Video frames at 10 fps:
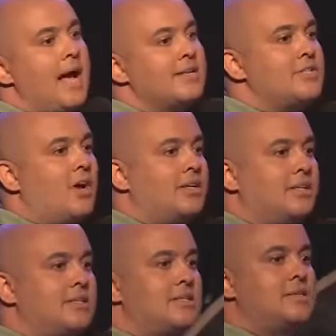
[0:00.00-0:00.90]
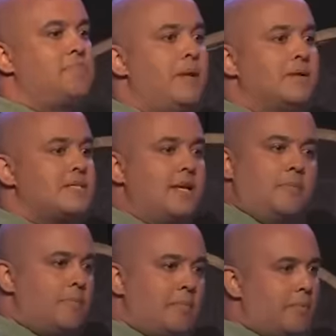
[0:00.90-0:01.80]
I started
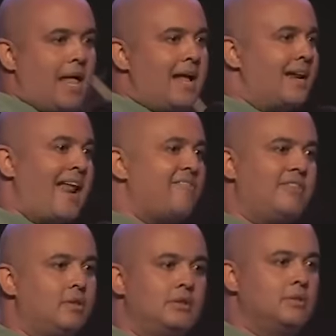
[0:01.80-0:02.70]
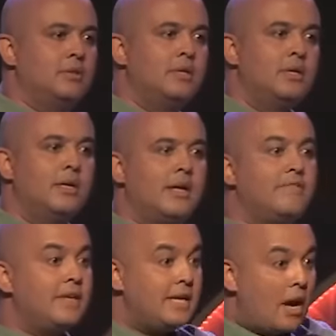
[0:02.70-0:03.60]
seeing people unravel.
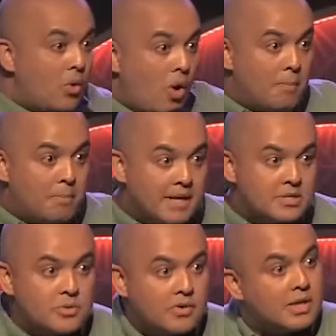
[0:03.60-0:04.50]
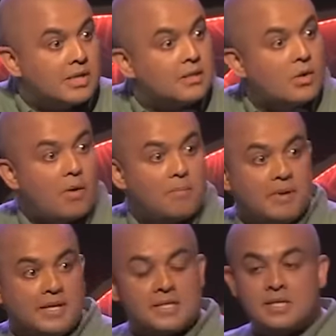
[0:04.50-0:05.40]
Even in our complex, we got a little
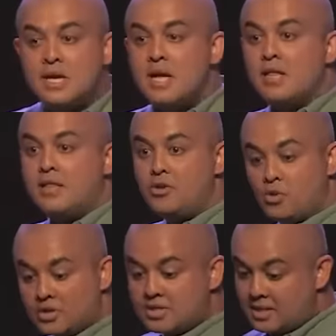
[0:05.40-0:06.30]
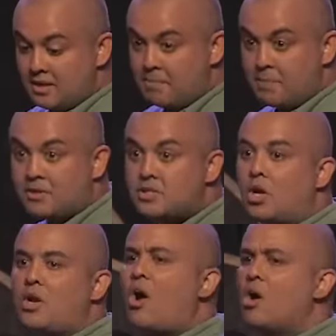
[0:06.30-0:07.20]
complex. Then you could see people
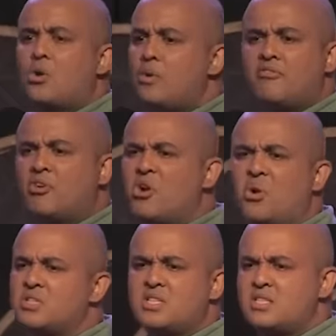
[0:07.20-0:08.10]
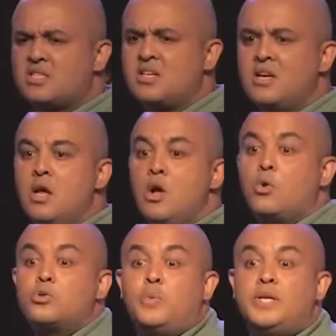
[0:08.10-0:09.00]
start arguing for nonsense
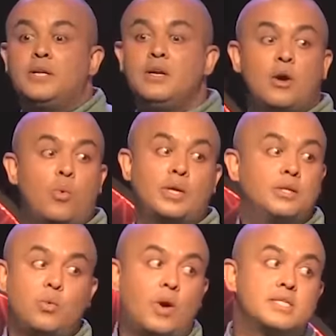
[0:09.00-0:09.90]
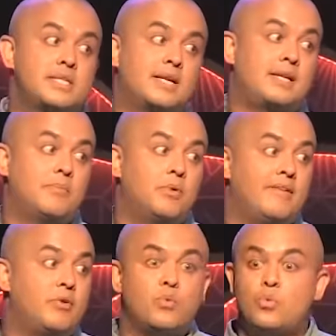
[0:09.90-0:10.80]
because we didn't know what it was that time.
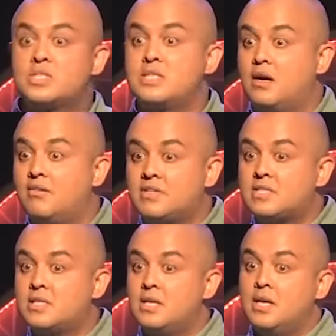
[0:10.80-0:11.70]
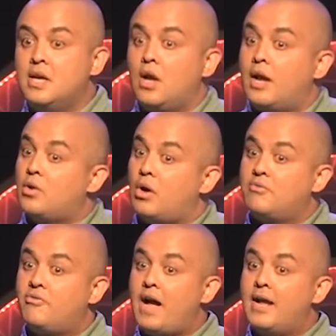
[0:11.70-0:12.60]
Everyone was nervous and
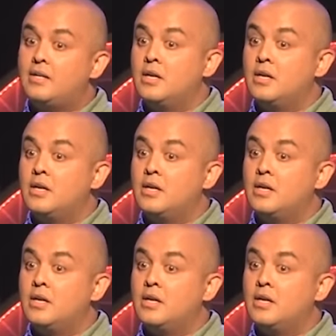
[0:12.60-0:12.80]
confined.